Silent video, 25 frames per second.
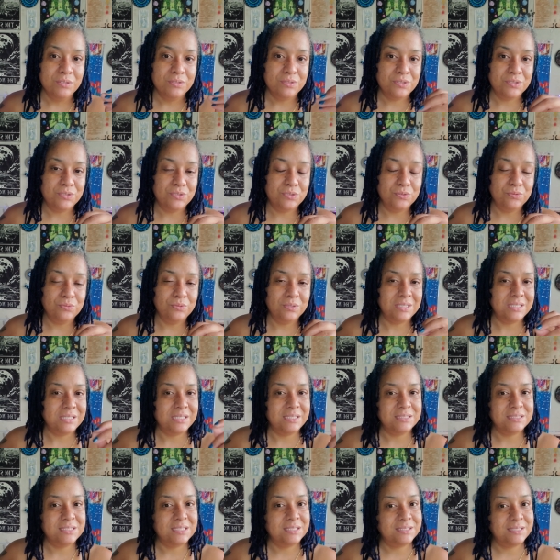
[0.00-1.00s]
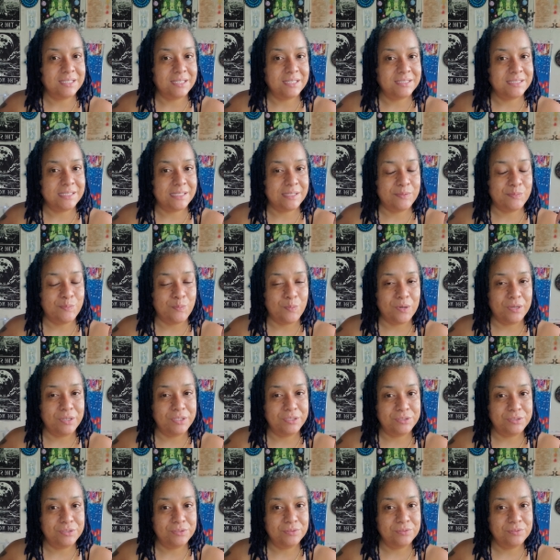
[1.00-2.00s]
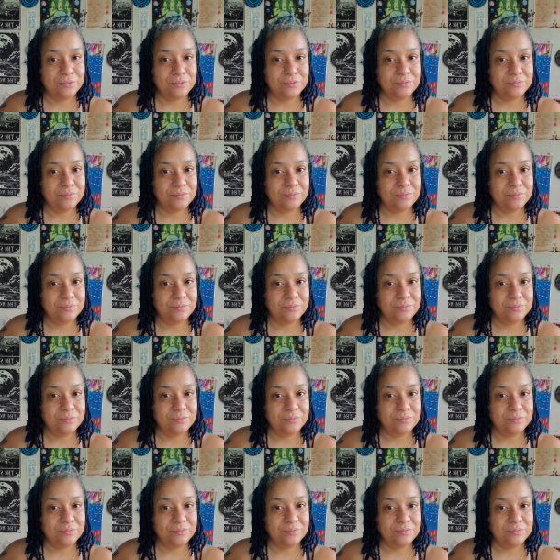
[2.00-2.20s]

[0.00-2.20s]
to do things that they didn't want to do,